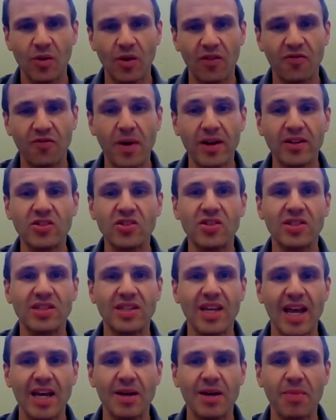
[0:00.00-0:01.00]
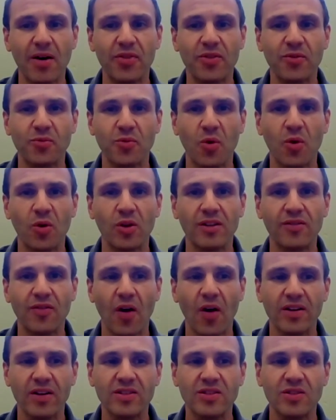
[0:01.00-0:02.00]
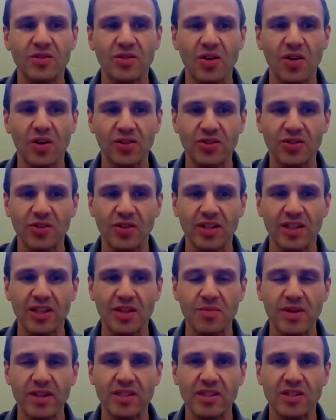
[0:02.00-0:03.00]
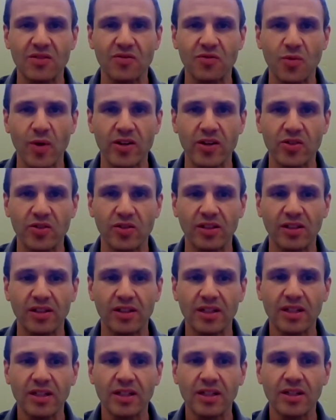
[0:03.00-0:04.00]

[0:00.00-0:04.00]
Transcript: who have much to say about the role of arts and culture in the midst of racial,